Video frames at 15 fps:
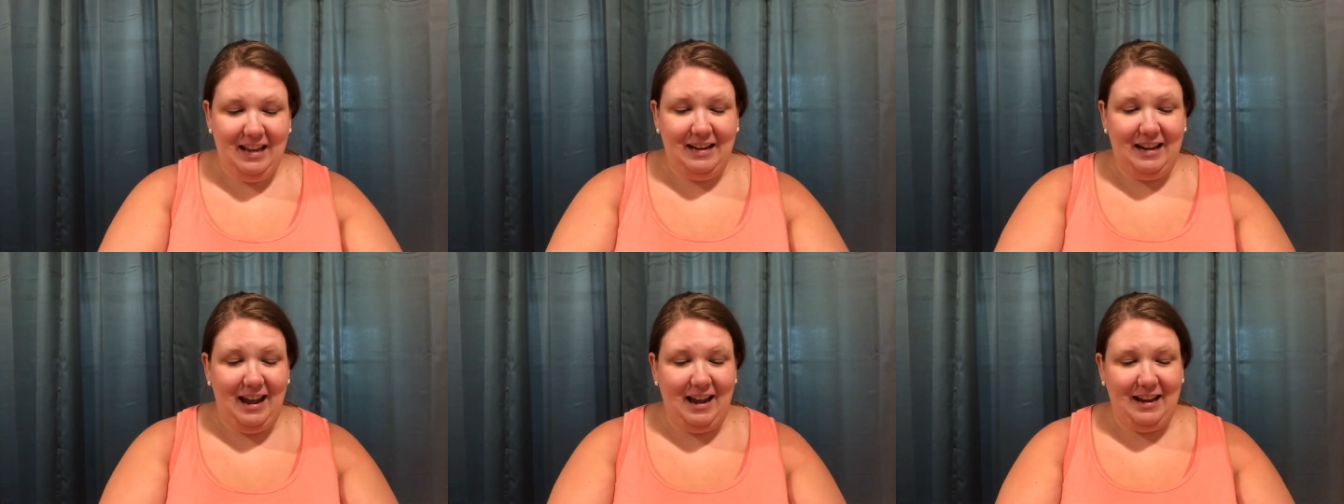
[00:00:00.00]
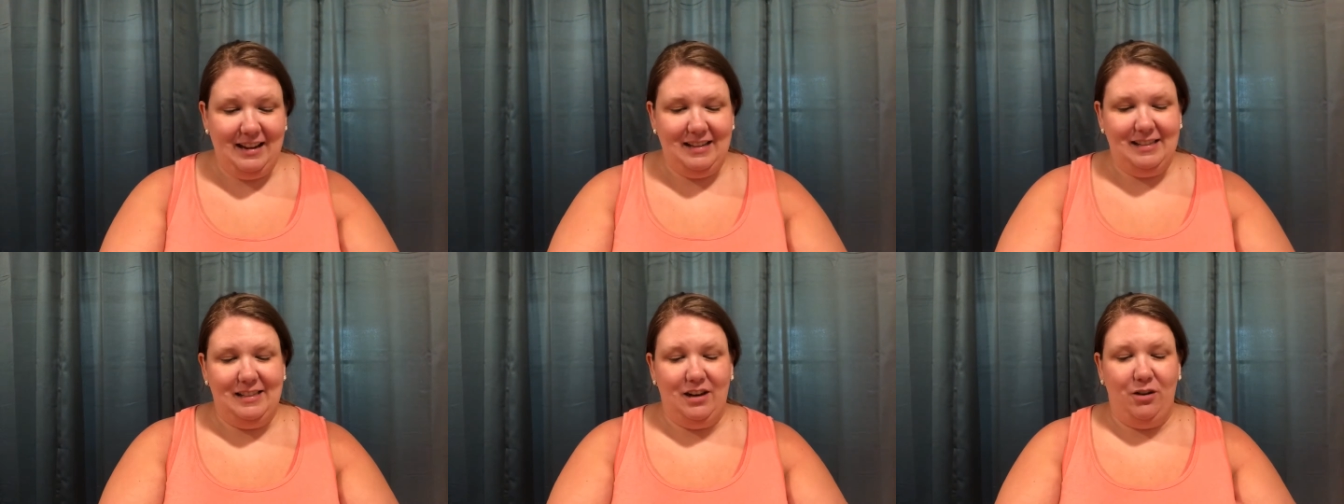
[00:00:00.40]

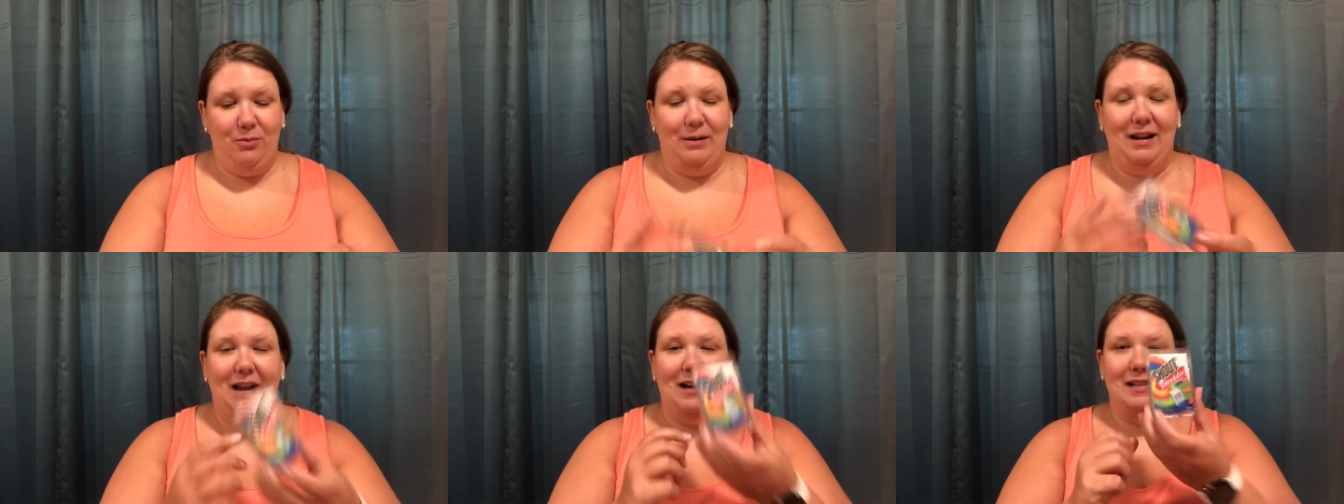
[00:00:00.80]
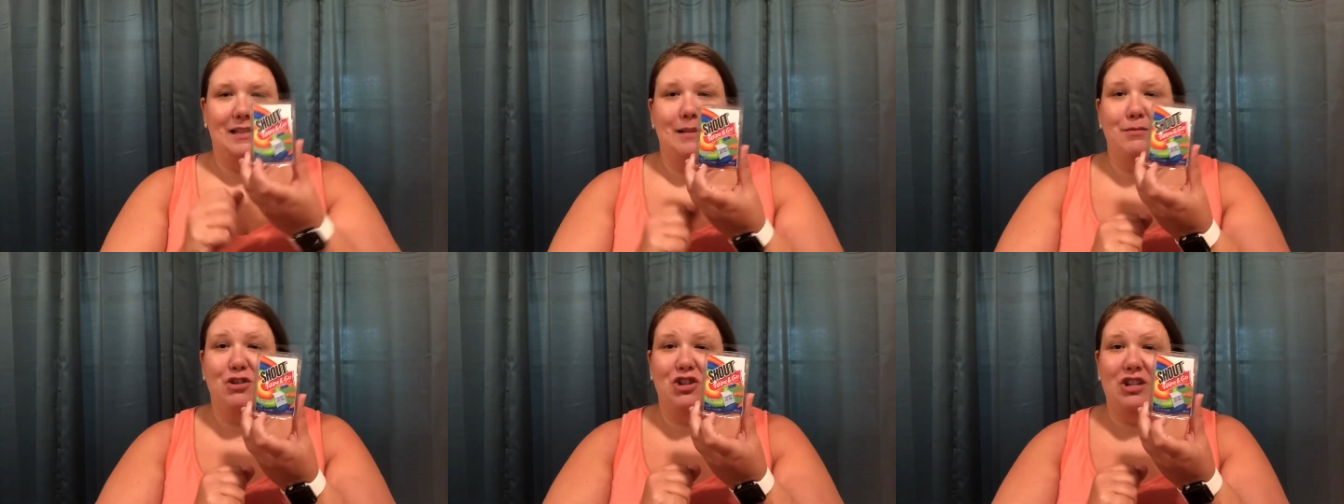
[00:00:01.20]
Next, we got
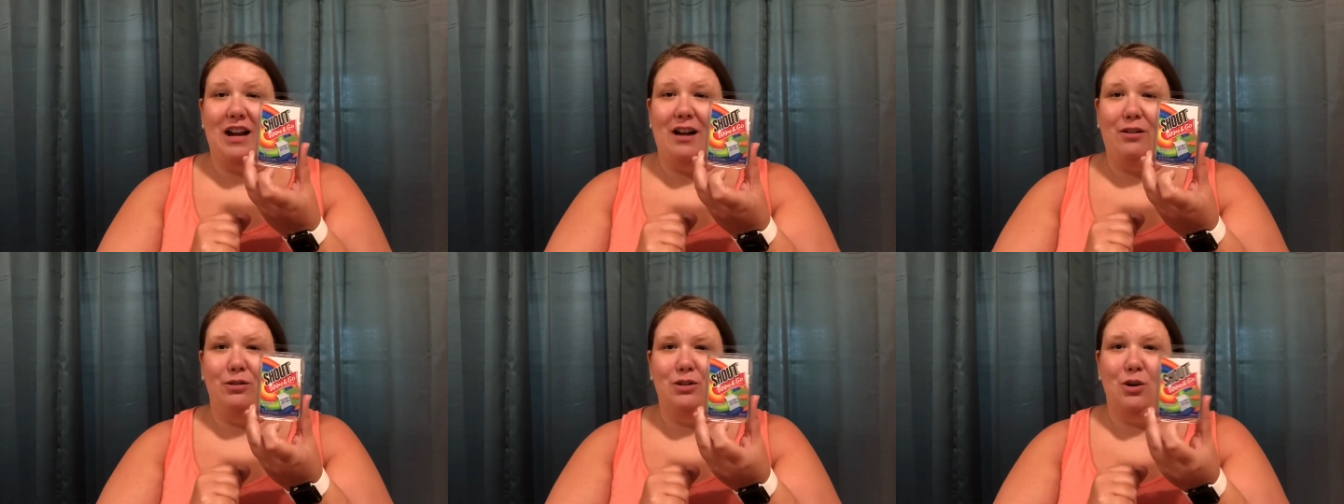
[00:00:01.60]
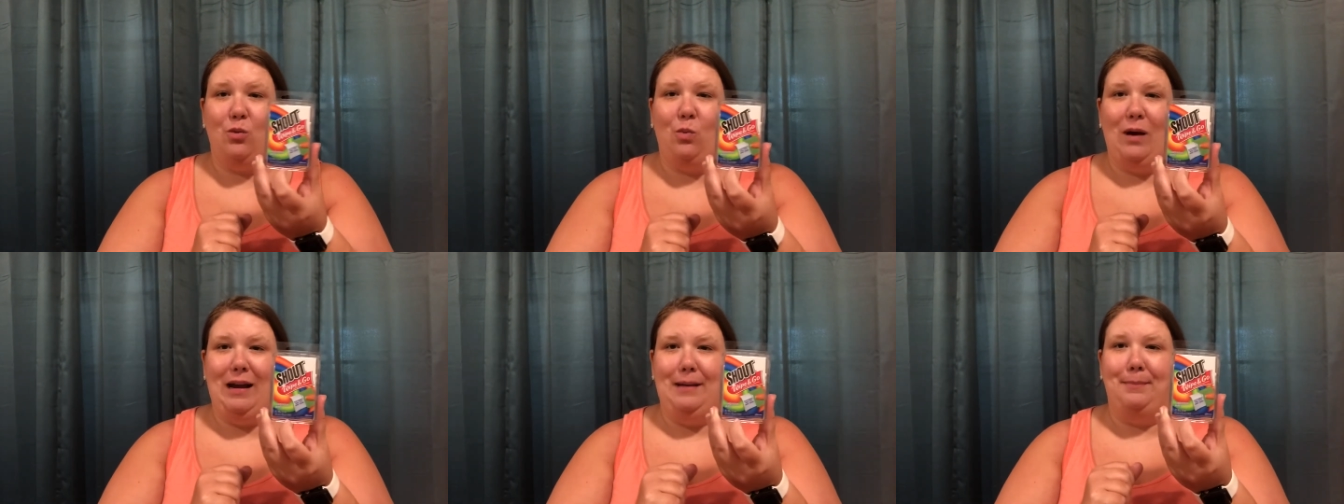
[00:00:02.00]
some
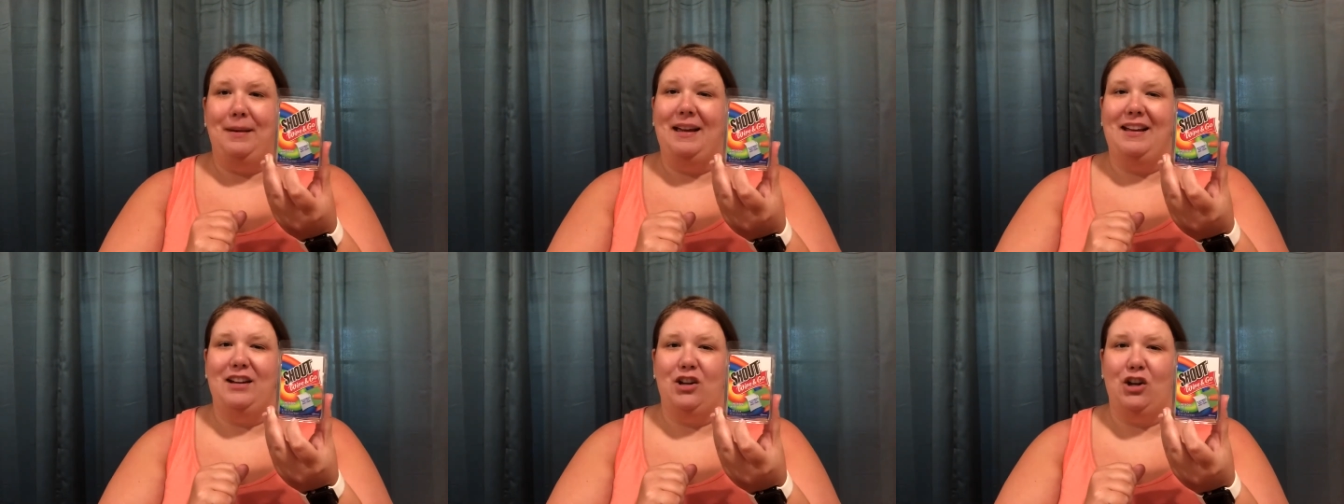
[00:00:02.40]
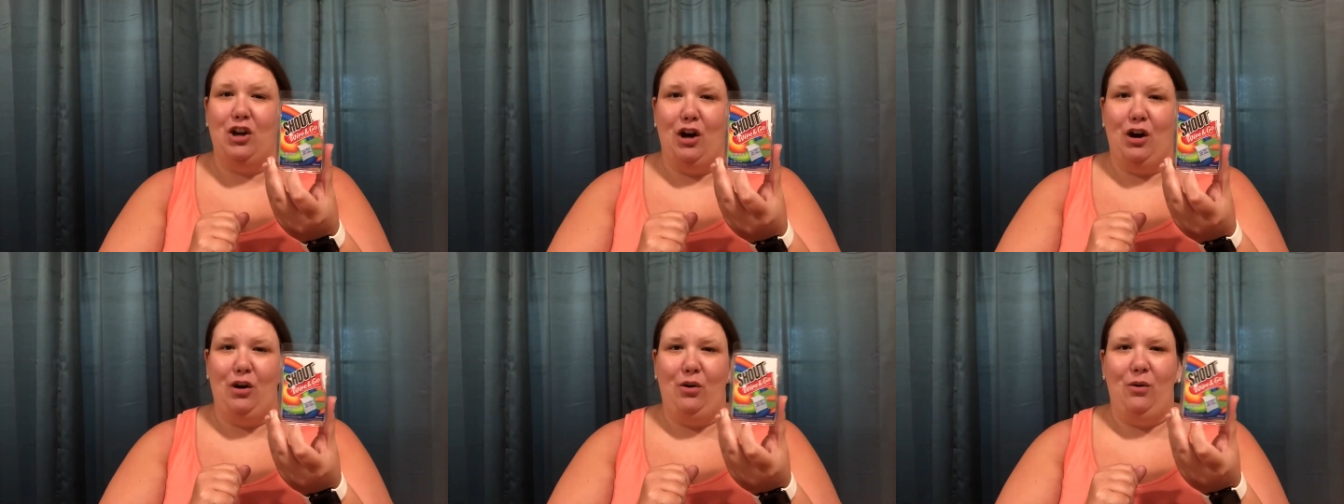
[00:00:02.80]
Shout, Wipe, and
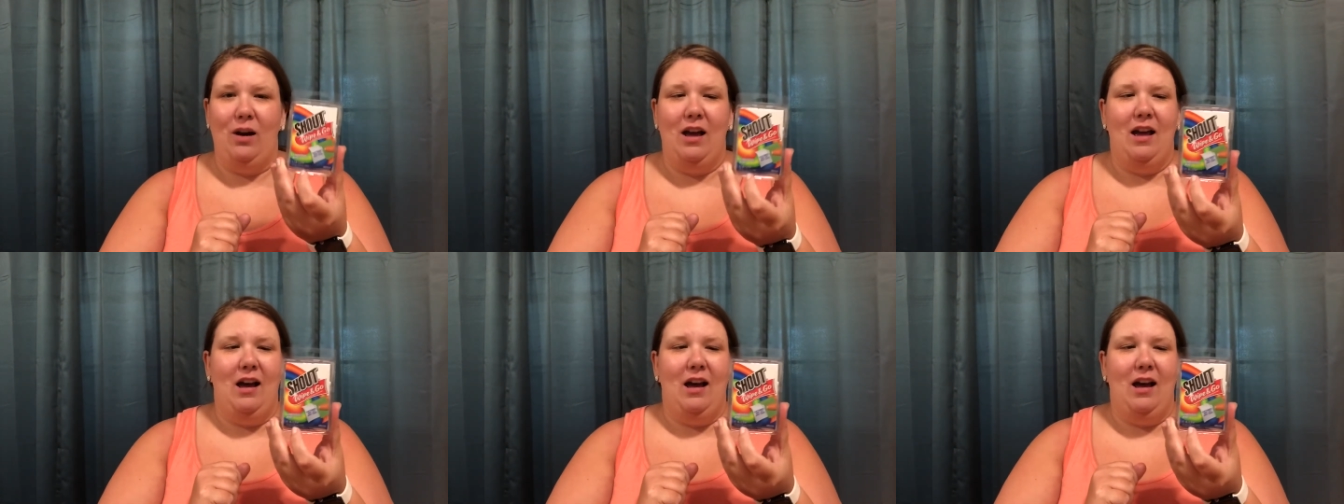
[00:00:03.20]
Go.